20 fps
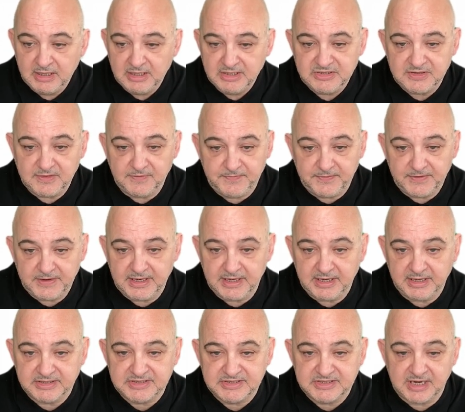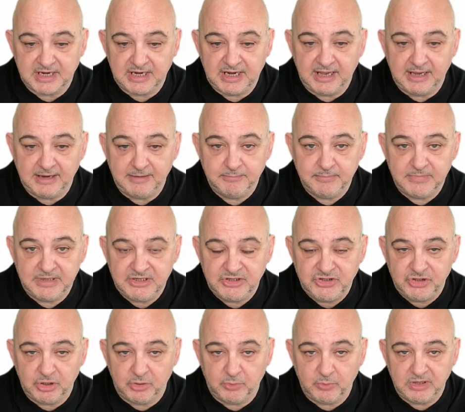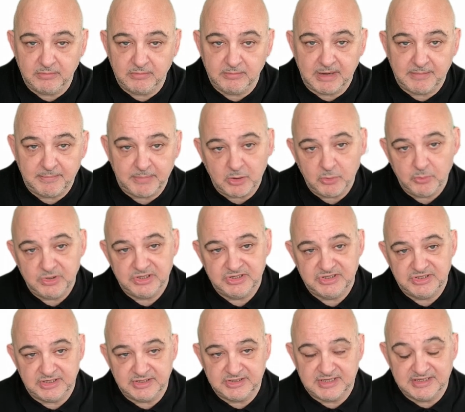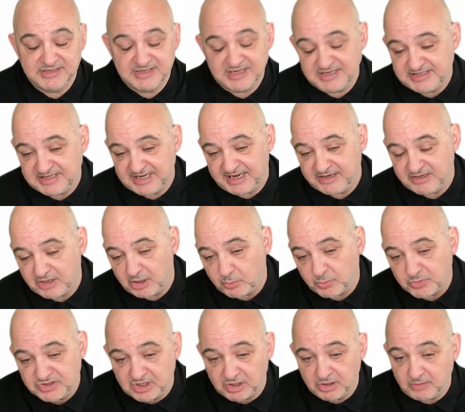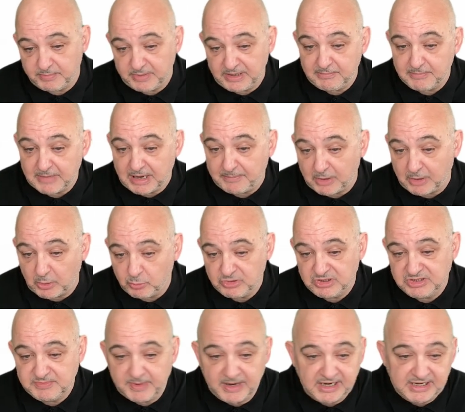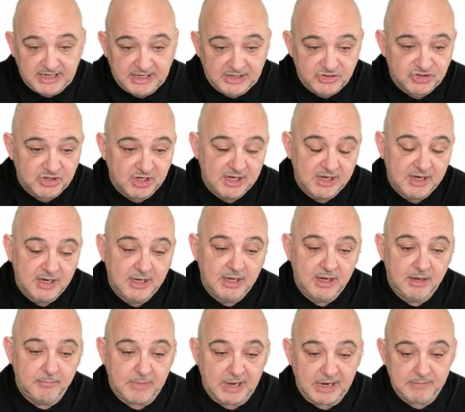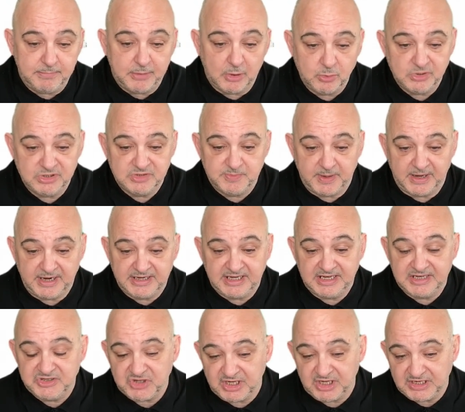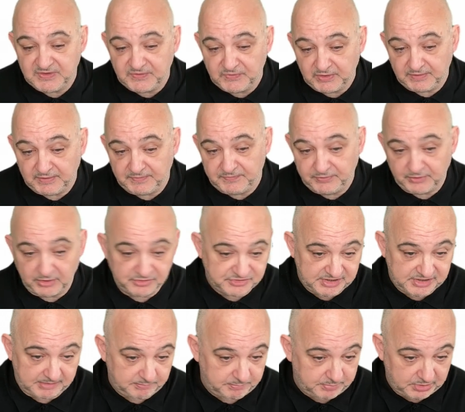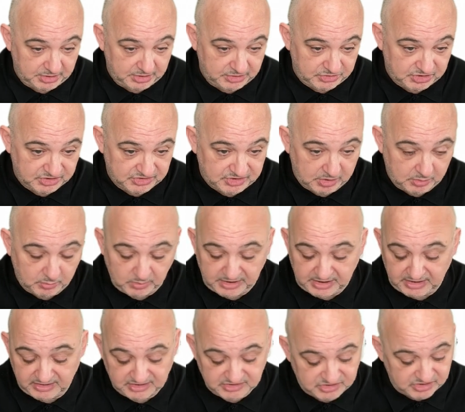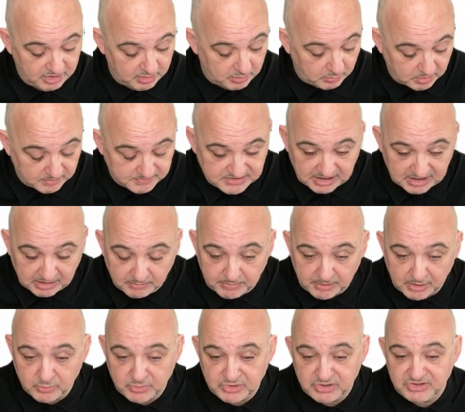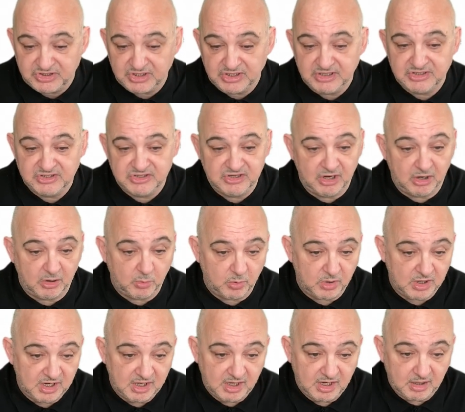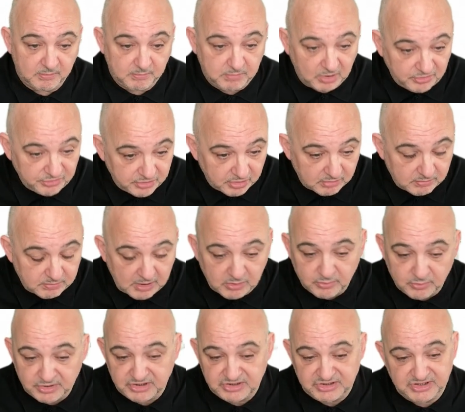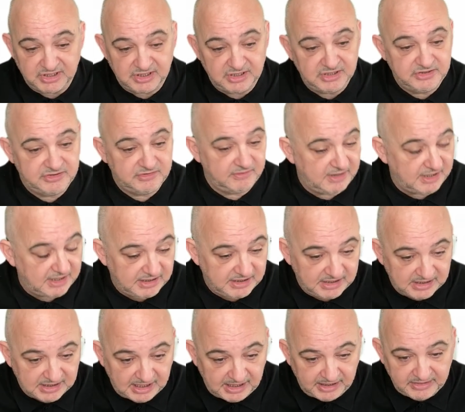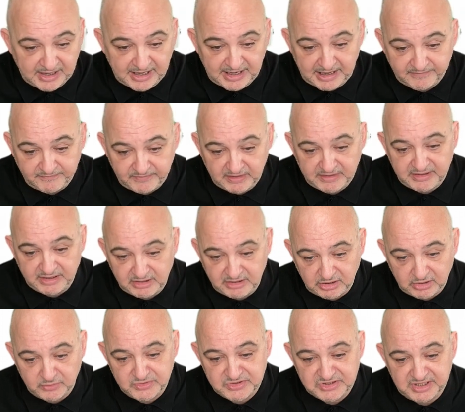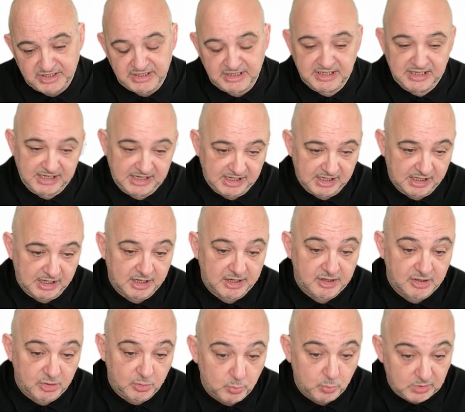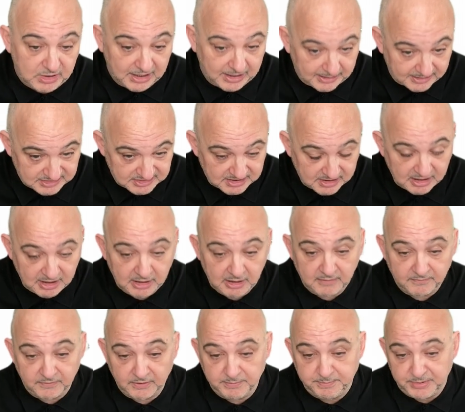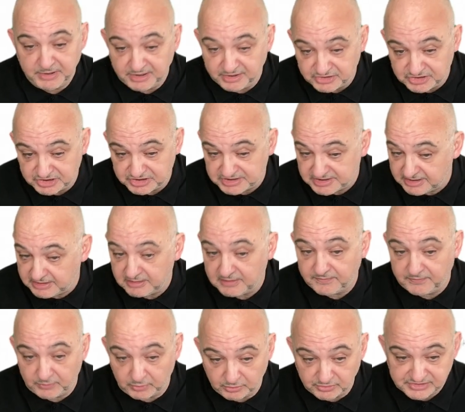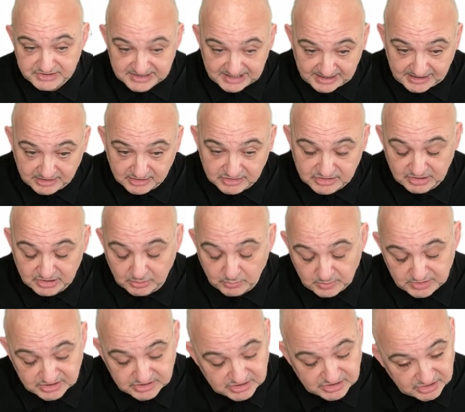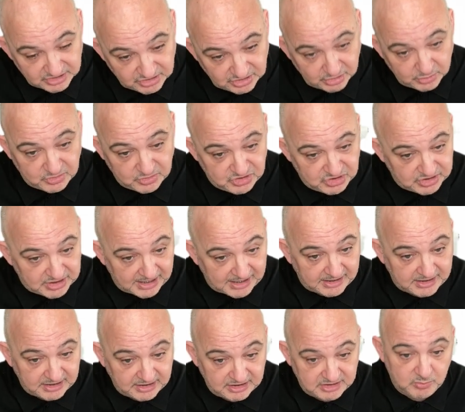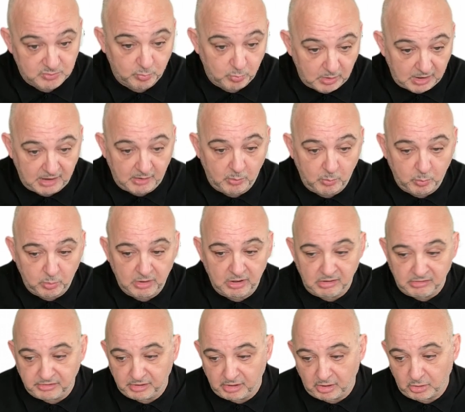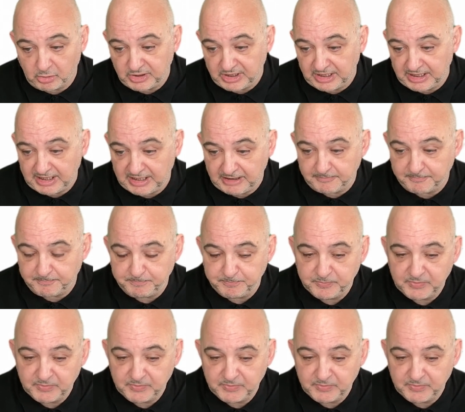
So first, let me show you my bonuses. As I said, no one's going to beat my bonus package. My bonus package is for the front-end purchase only. There's no upsell bonuses, no bundle bonuses or anything like that. Everything you see here, you get for purchasing the front end. So it's a huge stack and it's well worth locking in.